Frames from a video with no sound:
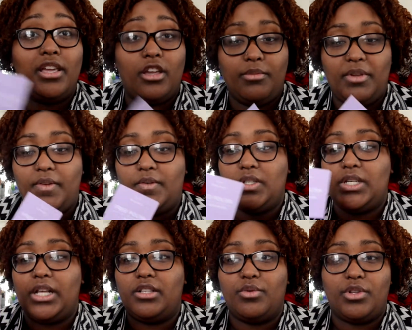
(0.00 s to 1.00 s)
It could be
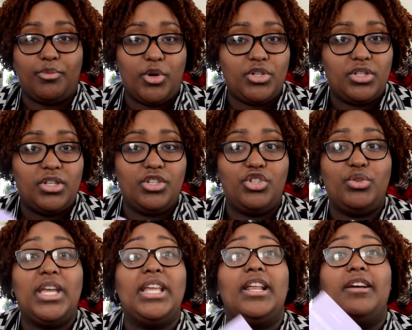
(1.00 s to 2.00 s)
$15 worth of purchases. You
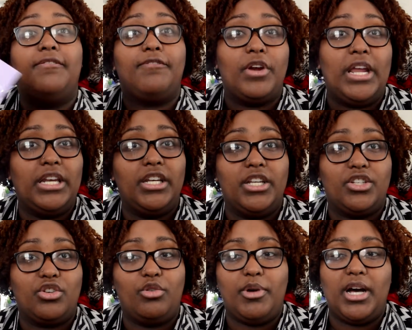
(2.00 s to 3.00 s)
get a free and
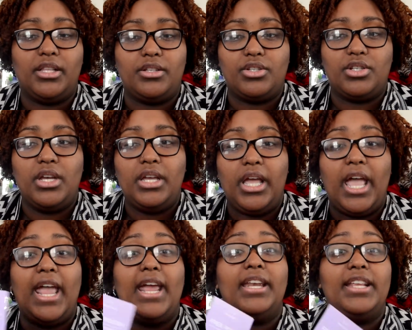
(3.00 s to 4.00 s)
additional polish.
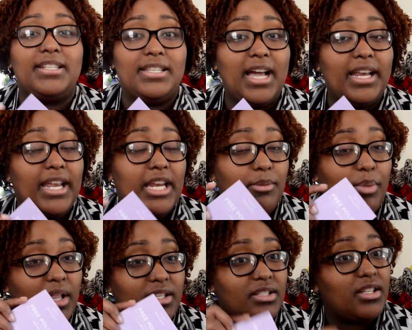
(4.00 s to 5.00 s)
And it's not any
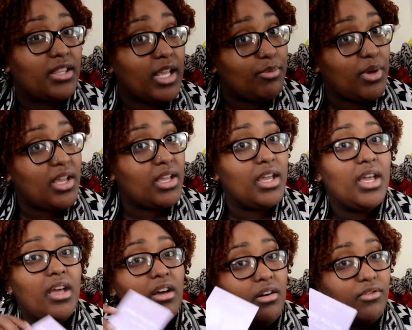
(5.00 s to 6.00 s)
polish that they pick.
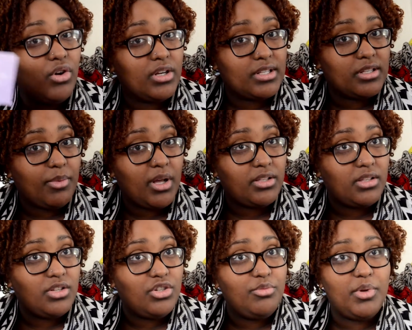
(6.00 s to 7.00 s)
Of course, it's a polish
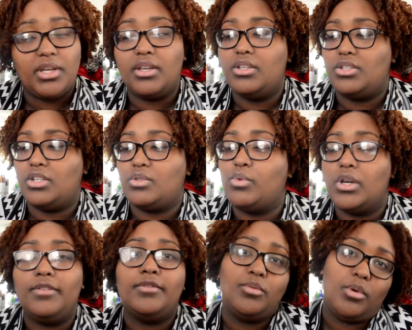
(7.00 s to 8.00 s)
that you pick. It's just one
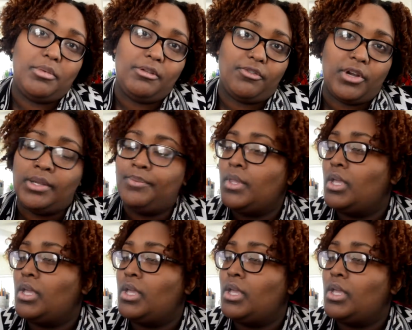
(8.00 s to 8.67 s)
of them will be free.